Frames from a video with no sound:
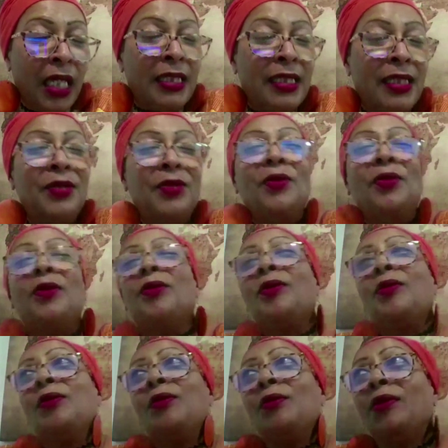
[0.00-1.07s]
And
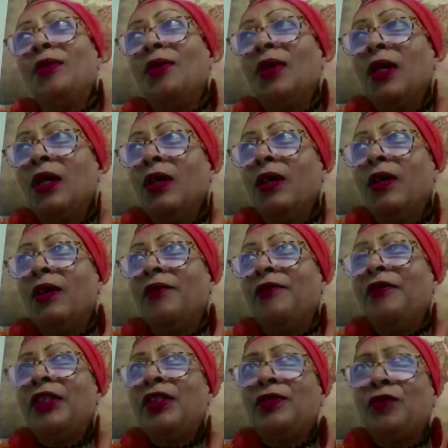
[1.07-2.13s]
so,
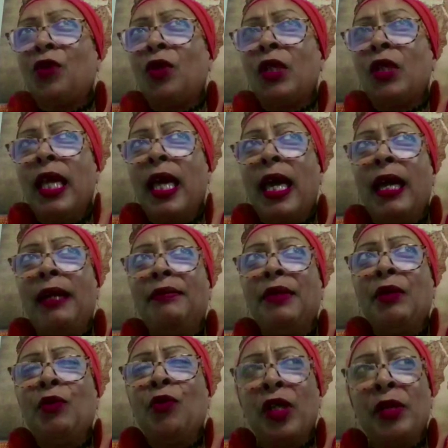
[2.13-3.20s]
first of all, they
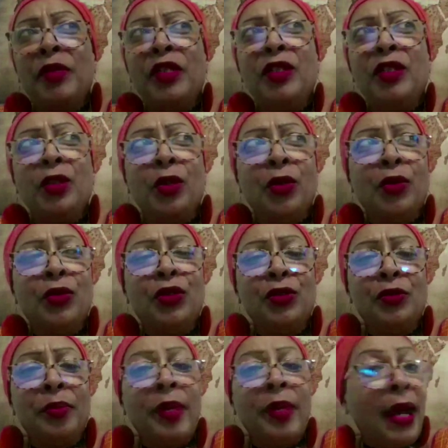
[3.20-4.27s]
wanted me to go
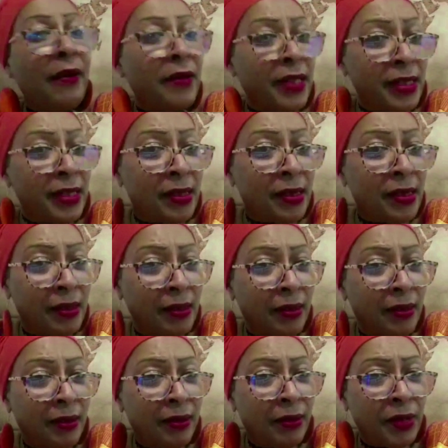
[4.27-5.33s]
to Paris.
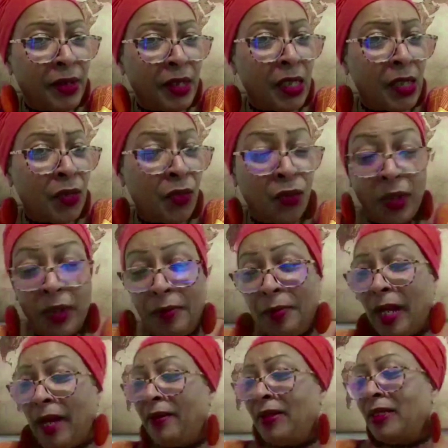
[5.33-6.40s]
There was a school
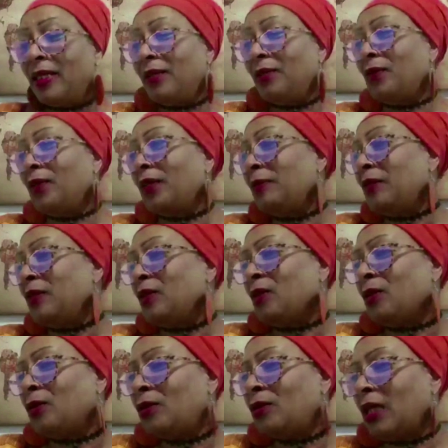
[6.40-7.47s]
in Paris that they wanted me
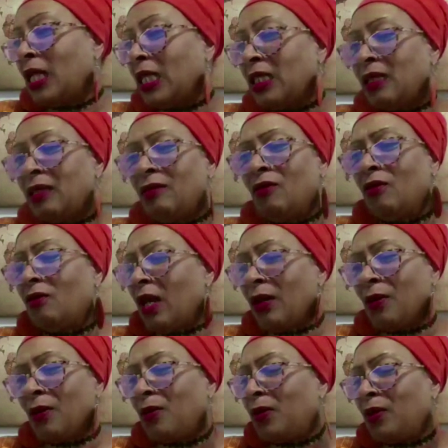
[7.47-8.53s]
to go to, and I said,
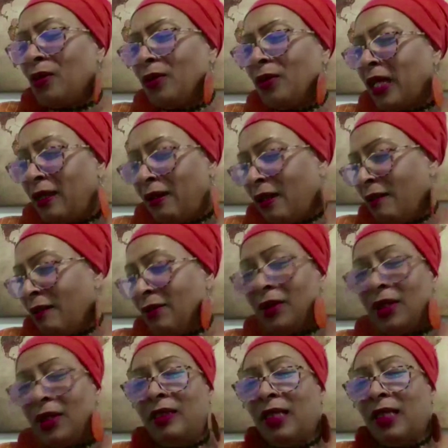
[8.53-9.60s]
no, I don't want to go there.
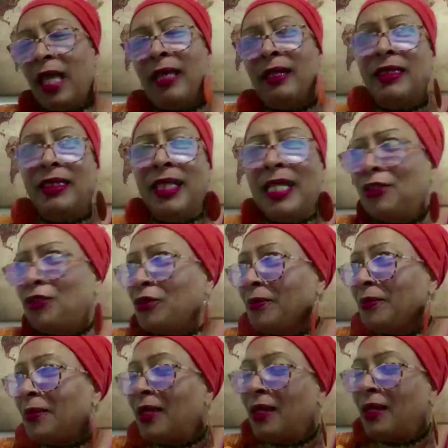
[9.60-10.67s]
Had a
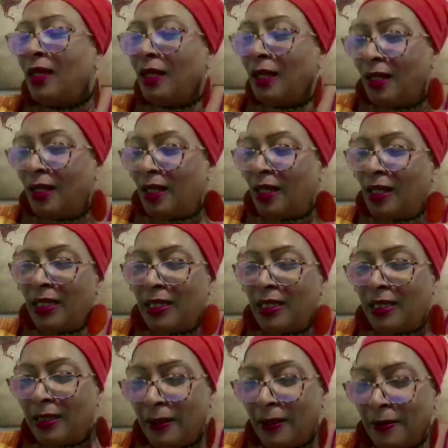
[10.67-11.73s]
tantrum
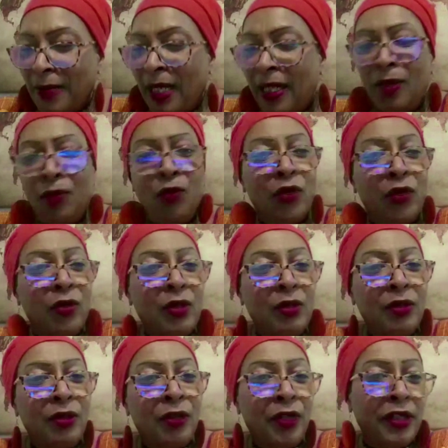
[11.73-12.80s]
because I didn't want
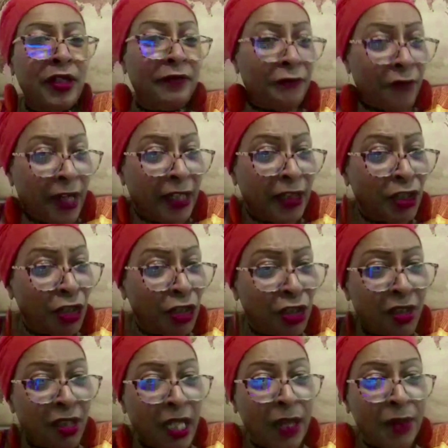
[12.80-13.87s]
to learn the
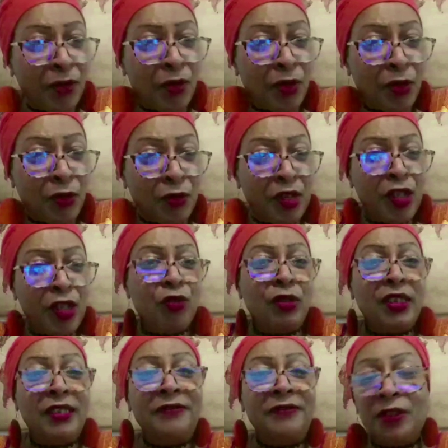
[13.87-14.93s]
French. I thought it would be
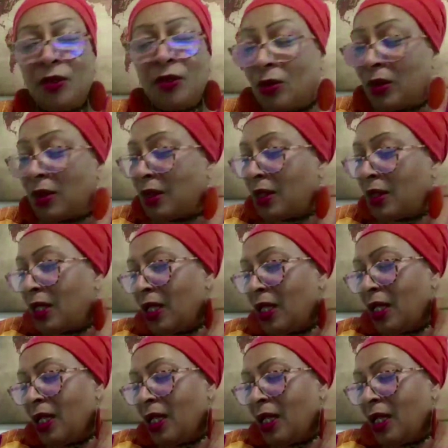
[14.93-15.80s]
so difficult.